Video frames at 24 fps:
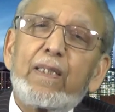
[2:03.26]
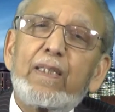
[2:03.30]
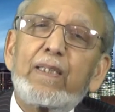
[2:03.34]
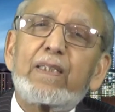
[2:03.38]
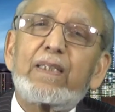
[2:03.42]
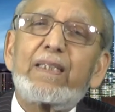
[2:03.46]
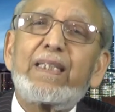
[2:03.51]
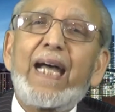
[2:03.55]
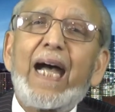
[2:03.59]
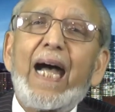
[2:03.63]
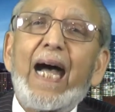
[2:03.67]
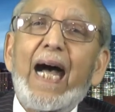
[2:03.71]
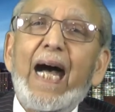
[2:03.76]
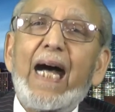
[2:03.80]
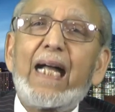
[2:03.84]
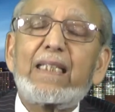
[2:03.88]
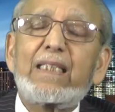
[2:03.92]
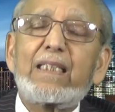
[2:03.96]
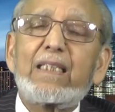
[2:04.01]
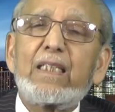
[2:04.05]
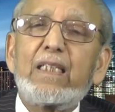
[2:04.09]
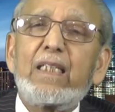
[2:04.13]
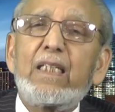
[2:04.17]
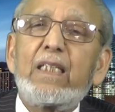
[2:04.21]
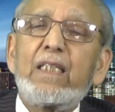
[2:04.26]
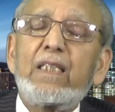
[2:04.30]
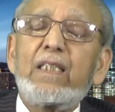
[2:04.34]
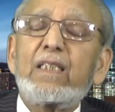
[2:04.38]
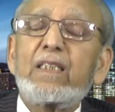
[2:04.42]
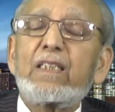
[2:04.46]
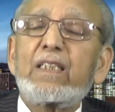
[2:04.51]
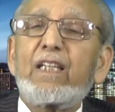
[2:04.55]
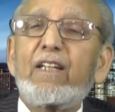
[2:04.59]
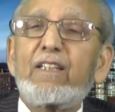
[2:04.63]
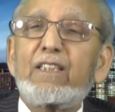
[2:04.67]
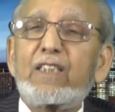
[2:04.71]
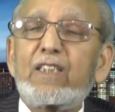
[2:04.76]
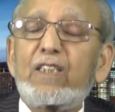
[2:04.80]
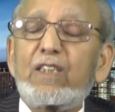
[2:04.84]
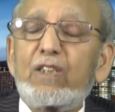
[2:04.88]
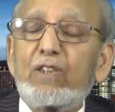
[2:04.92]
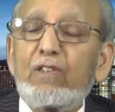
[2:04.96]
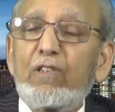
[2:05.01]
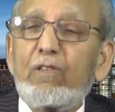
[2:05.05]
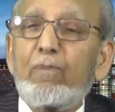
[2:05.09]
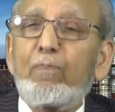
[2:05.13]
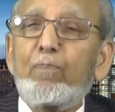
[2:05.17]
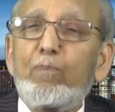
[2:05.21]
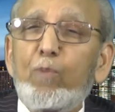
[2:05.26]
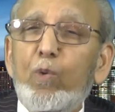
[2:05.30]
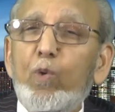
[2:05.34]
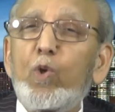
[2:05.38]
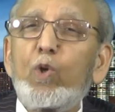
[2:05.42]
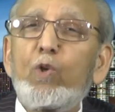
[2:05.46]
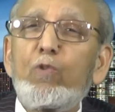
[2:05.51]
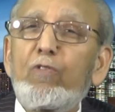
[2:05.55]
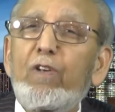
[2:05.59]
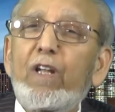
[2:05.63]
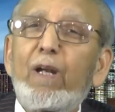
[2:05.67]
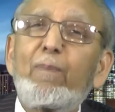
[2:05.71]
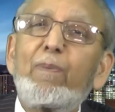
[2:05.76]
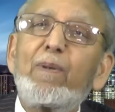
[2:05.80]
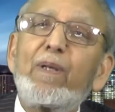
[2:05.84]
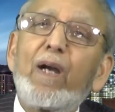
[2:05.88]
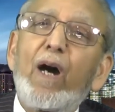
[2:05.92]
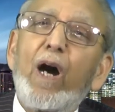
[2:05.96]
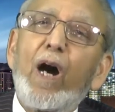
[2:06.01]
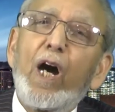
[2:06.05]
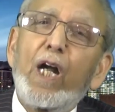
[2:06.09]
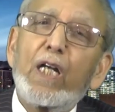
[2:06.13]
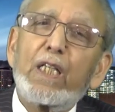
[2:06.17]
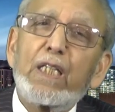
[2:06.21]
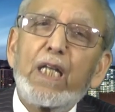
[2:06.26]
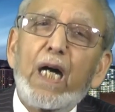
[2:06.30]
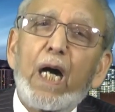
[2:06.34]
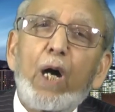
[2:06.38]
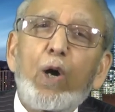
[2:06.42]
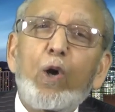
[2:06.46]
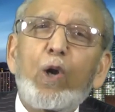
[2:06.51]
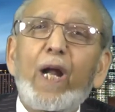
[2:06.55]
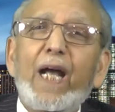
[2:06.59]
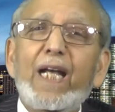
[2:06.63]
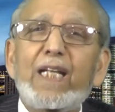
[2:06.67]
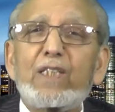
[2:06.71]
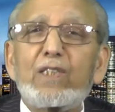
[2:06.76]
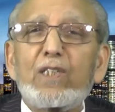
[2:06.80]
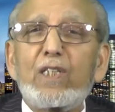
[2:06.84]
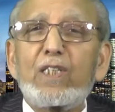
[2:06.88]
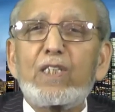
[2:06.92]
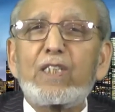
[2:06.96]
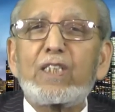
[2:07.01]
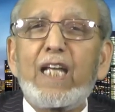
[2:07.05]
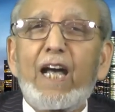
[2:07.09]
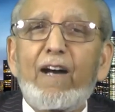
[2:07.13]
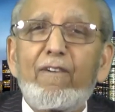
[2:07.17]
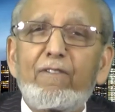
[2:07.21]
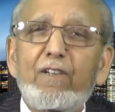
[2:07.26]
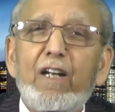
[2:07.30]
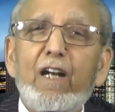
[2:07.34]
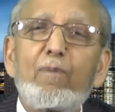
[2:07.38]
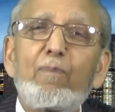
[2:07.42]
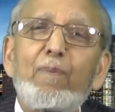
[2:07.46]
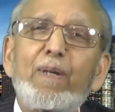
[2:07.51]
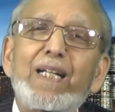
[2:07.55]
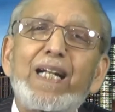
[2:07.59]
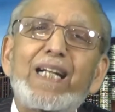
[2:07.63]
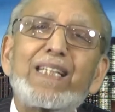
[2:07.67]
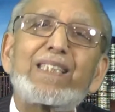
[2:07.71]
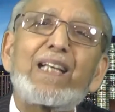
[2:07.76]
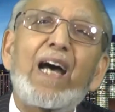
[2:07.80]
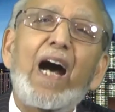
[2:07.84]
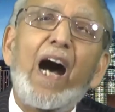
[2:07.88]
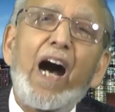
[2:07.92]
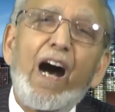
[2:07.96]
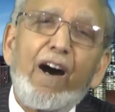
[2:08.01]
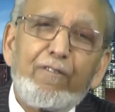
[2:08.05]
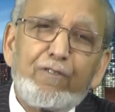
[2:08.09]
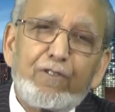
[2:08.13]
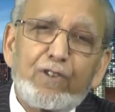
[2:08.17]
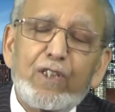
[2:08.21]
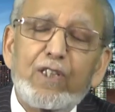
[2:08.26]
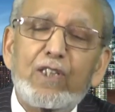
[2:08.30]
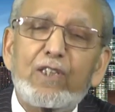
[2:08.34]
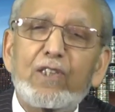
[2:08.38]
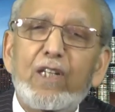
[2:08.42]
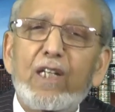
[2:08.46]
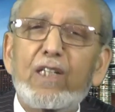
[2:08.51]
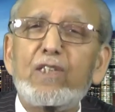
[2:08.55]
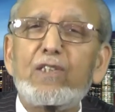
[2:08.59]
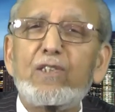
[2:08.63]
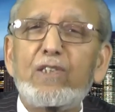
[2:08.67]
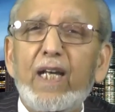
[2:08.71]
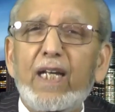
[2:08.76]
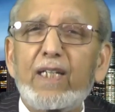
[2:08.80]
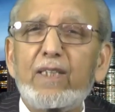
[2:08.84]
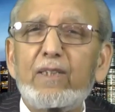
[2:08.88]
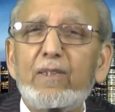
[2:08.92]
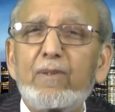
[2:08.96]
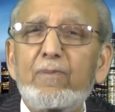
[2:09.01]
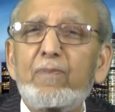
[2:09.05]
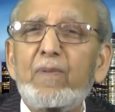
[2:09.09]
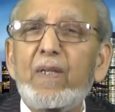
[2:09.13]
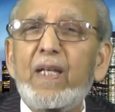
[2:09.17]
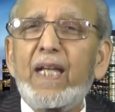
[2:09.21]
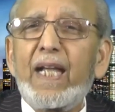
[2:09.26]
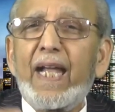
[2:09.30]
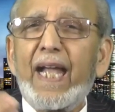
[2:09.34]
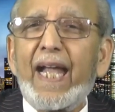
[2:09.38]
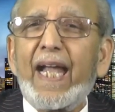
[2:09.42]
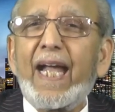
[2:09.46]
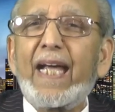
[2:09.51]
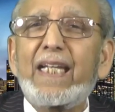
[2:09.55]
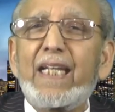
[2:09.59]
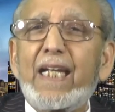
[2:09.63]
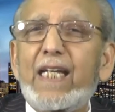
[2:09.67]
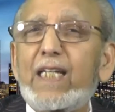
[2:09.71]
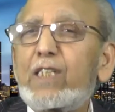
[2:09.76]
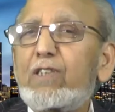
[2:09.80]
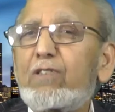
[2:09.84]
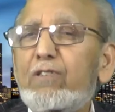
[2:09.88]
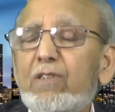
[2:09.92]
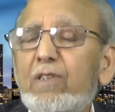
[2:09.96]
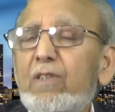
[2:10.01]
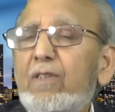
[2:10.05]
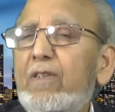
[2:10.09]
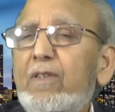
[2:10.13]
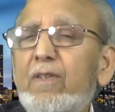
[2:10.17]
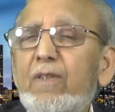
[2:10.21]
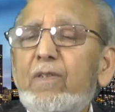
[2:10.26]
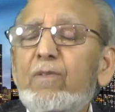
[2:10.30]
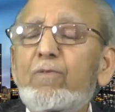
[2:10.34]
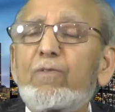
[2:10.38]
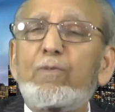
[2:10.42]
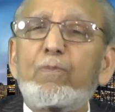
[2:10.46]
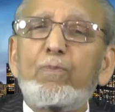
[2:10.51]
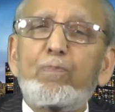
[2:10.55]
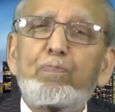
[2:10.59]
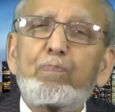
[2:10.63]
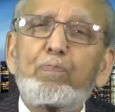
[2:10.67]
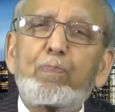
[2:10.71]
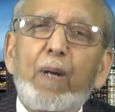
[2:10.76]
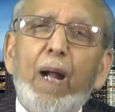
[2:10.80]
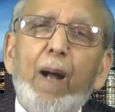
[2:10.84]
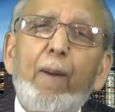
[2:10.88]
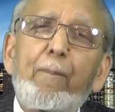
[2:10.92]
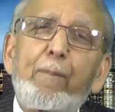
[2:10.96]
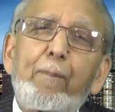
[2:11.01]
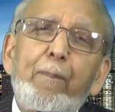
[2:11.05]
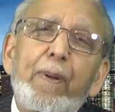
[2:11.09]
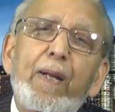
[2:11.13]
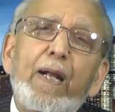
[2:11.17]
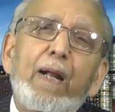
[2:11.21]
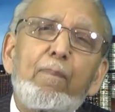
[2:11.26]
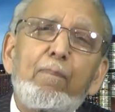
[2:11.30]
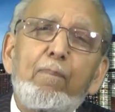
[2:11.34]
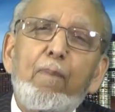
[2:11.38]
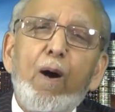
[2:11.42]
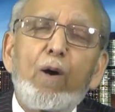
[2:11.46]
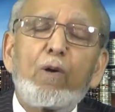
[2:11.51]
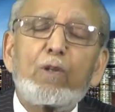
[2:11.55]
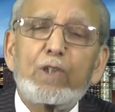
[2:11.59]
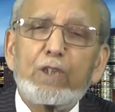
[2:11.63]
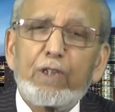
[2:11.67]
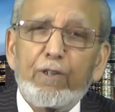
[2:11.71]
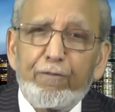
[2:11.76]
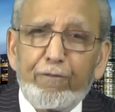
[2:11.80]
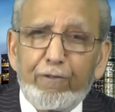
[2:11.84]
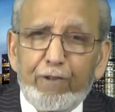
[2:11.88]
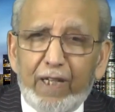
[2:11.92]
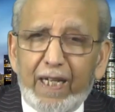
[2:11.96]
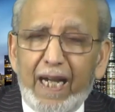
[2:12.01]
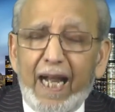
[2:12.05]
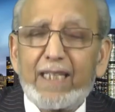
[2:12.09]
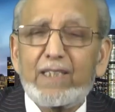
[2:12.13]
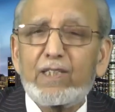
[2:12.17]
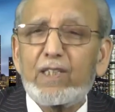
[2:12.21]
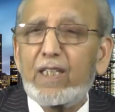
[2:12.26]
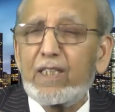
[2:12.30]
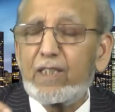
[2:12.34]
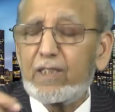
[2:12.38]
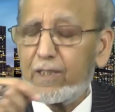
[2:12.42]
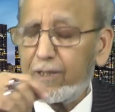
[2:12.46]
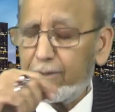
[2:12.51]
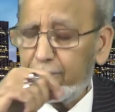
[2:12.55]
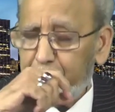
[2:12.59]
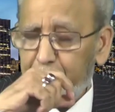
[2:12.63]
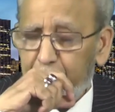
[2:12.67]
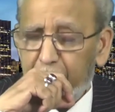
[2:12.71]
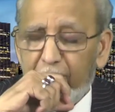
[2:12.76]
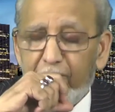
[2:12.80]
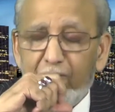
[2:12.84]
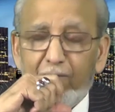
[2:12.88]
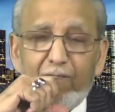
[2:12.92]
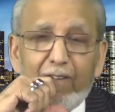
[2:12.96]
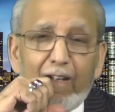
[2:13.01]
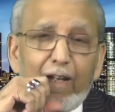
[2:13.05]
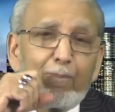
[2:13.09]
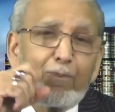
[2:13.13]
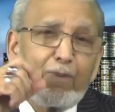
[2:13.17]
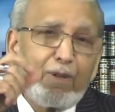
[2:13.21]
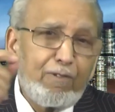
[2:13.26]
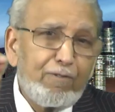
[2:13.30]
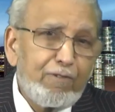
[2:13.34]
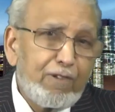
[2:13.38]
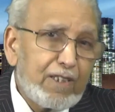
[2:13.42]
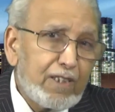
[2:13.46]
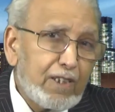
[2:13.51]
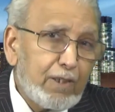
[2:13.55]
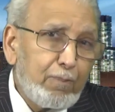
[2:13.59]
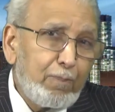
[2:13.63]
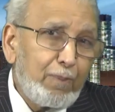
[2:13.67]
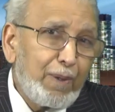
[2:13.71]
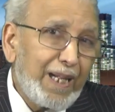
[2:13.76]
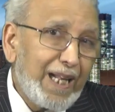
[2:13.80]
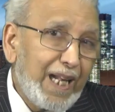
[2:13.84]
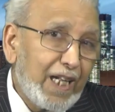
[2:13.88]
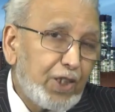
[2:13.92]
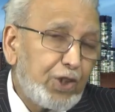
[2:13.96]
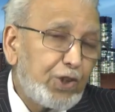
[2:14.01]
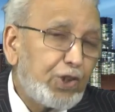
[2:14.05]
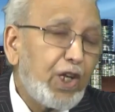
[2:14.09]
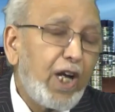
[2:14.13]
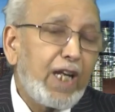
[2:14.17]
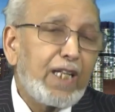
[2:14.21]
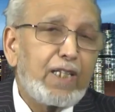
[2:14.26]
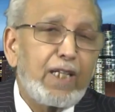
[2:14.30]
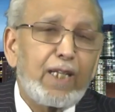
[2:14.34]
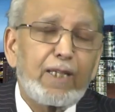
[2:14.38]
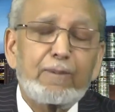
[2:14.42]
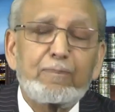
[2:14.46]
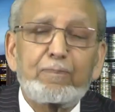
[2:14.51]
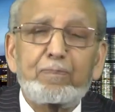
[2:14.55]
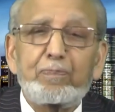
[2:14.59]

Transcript: that the moon will be on the horizon several minutes after sunset and its proper amount of crescent will be visible and shining.